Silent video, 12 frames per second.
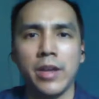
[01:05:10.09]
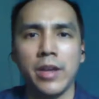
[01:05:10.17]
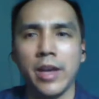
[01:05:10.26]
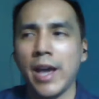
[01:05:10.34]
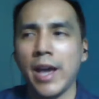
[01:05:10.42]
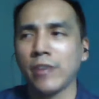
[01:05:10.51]

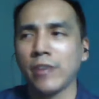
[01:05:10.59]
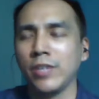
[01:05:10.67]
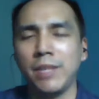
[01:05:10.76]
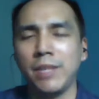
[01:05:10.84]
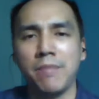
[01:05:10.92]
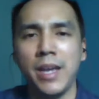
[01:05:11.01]

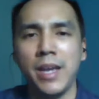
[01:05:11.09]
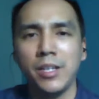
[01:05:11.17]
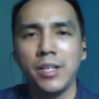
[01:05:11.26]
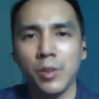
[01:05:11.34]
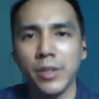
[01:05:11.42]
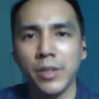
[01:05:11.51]
actually made
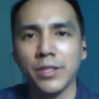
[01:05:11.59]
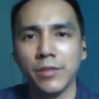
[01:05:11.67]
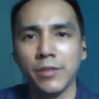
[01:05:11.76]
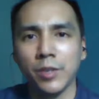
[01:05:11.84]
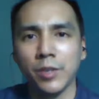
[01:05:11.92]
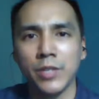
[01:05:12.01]
toys
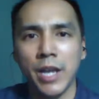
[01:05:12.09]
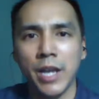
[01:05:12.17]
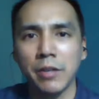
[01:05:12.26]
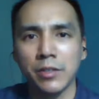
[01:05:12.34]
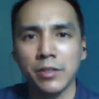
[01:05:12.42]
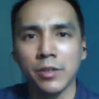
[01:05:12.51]
of those
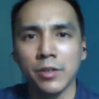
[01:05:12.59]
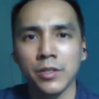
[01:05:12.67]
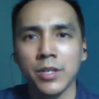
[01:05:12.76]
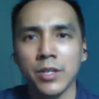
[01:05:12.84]
characters,